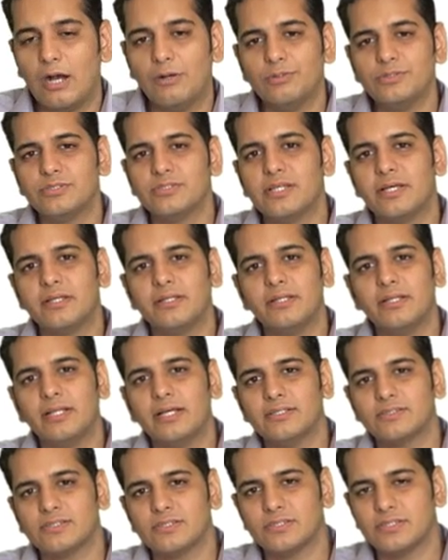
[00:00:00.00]
is their
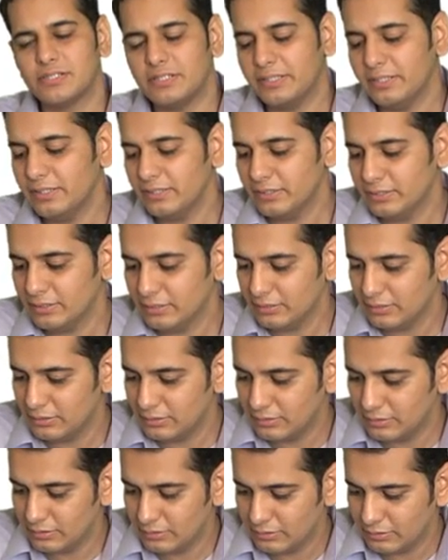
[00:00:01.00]
elasticity?
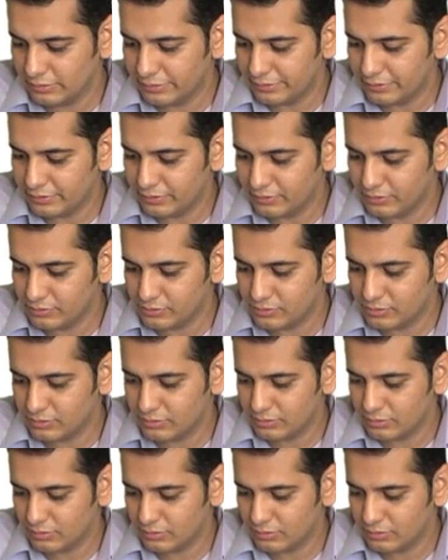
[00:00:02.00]
It is